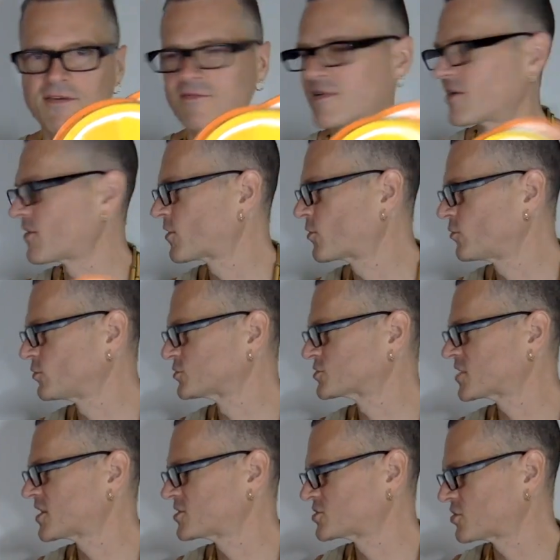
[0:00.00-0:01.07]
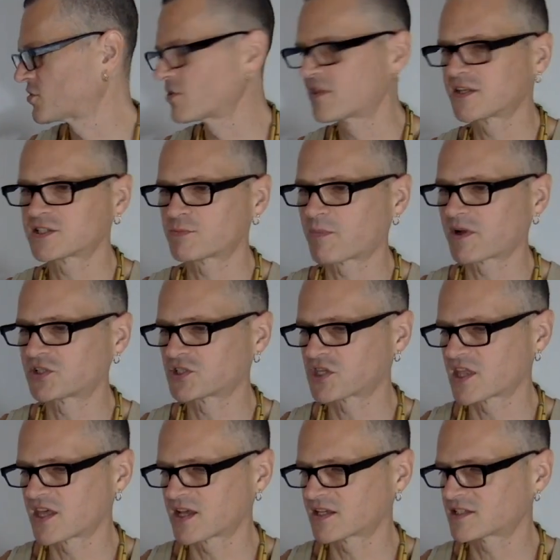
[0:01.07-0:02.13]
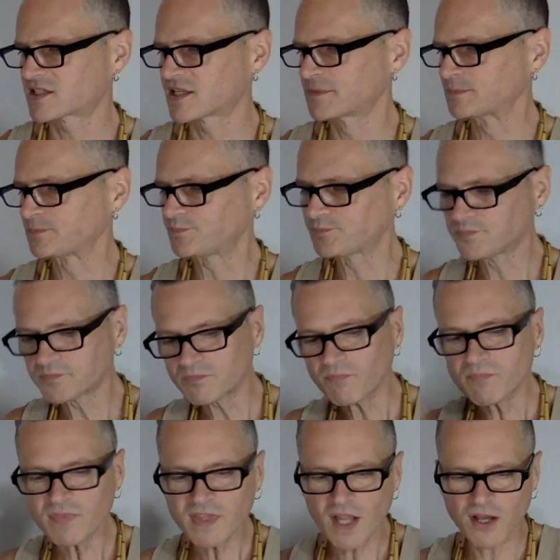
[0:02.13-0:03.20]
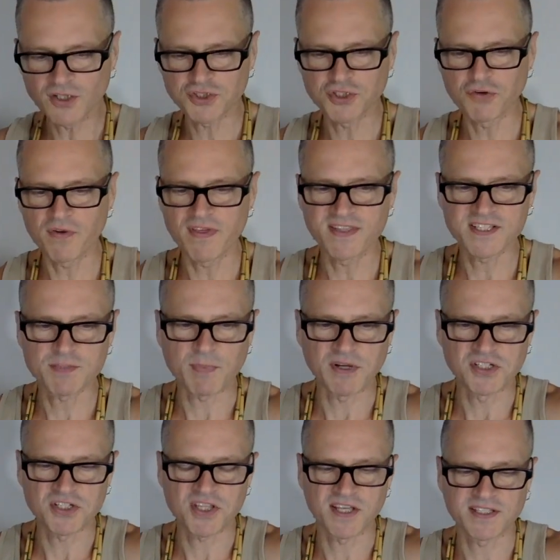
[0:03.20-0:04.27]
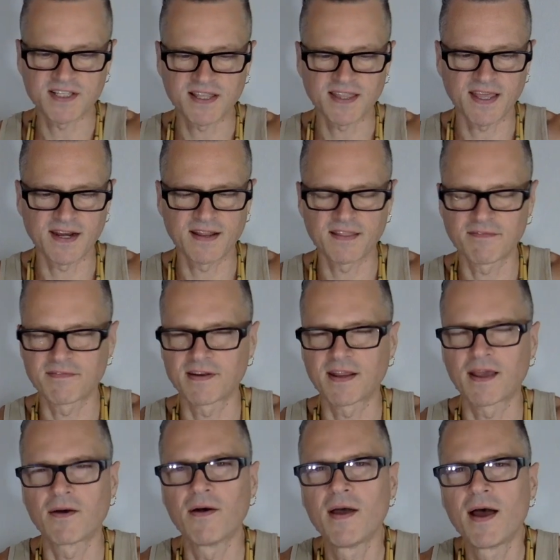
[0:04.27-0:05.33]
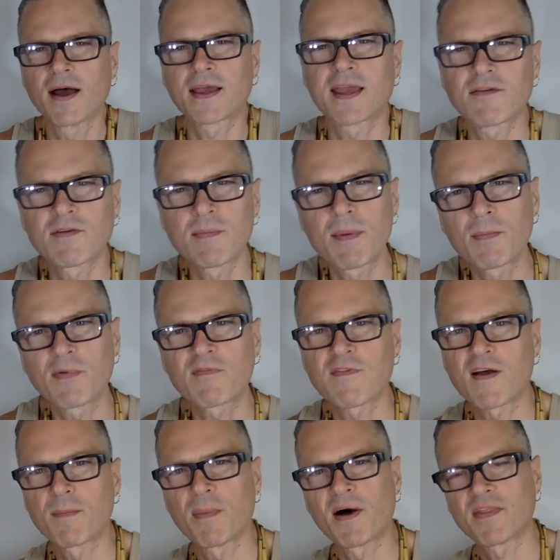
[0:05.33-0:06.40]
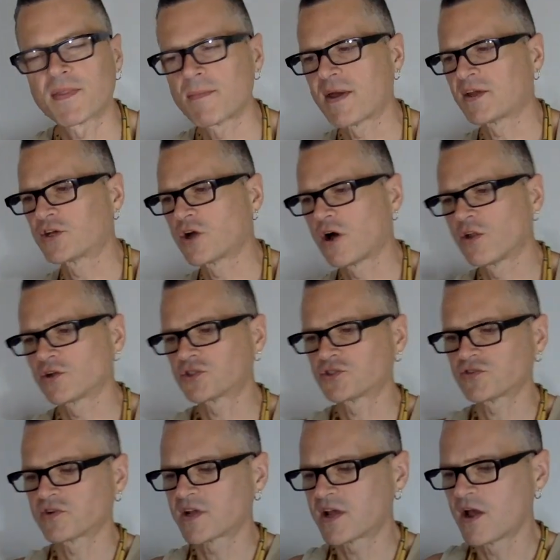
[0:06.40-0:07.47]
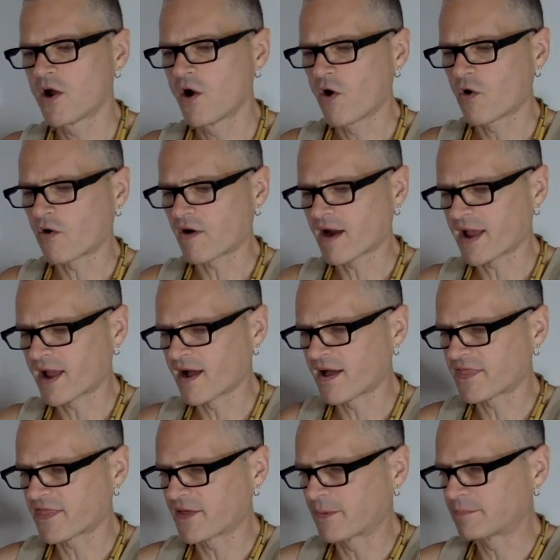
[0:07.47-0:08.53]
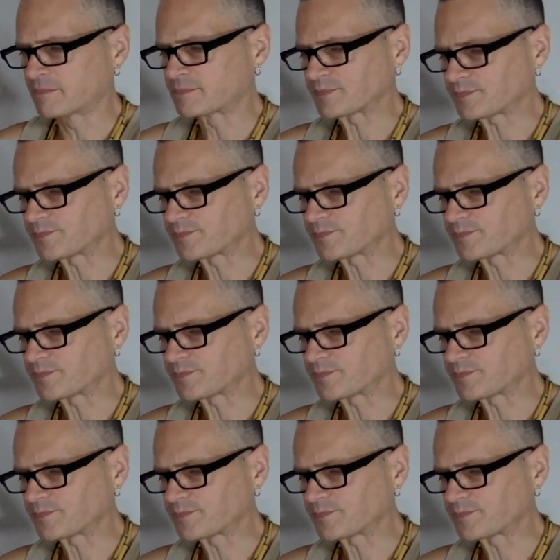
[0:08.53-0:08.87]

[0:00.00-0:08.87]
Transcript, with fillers: Very cool. Should I show you the sponge things? I'll show you the sponge things at the end of the video. I can't remember if I bought them at Dollar Tree or I got them